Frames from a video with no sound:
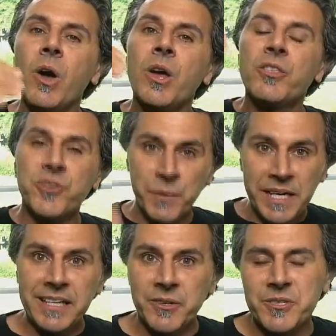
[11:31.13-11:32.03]
3
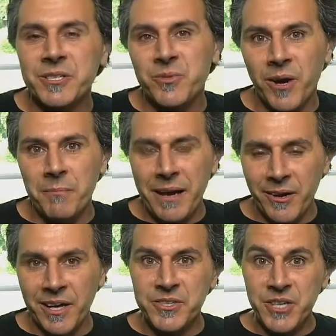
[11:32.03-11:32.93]
years into our
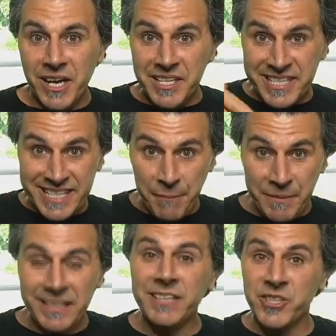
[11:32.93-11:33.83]
marriage,
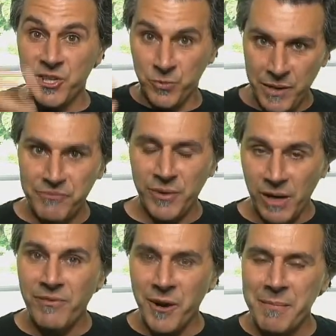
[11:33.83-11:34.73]
stepping into the river
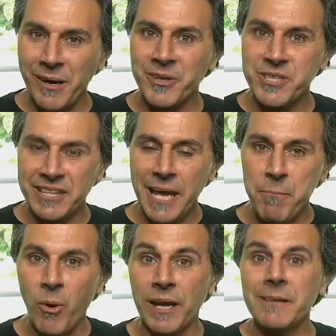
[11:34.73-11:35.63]
of our marriage at that
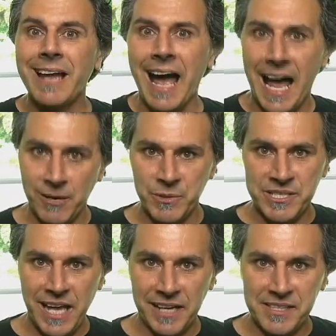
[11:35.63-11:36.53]
point, I was
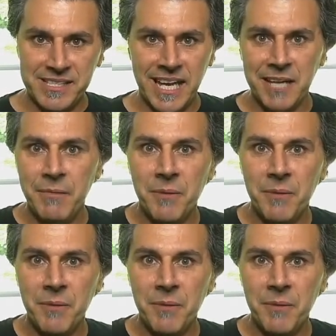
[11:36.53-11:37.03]
not the same.